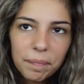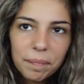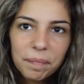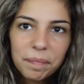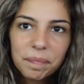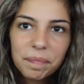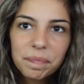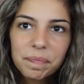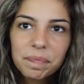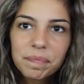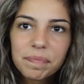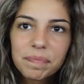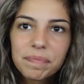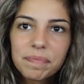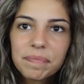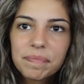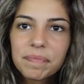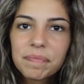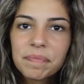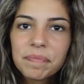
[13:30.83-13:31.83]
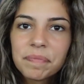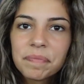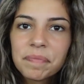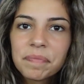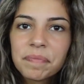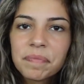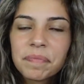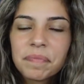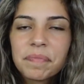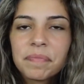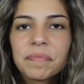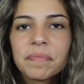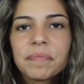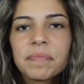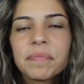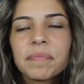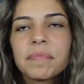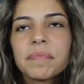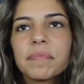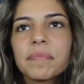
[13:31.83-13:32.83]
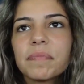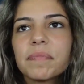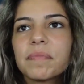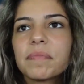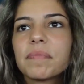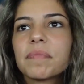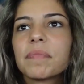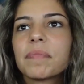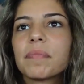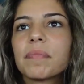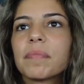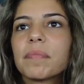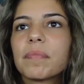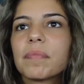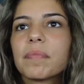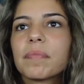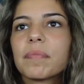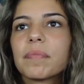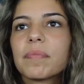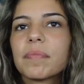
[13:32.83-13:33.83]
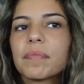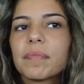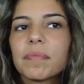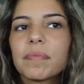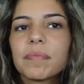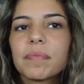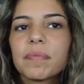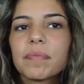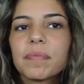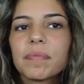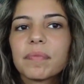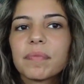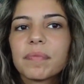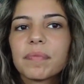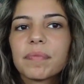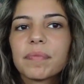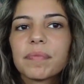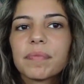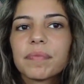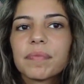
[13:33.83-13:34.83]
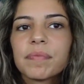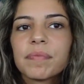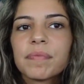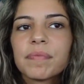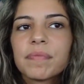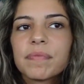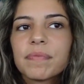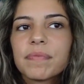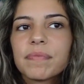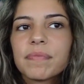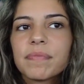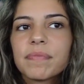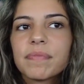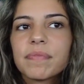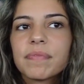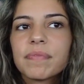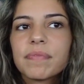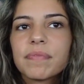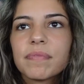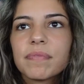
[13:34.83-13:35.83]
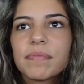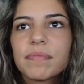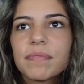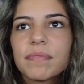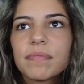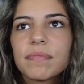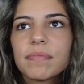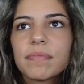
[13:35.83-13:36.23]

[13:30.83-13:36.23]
(silent)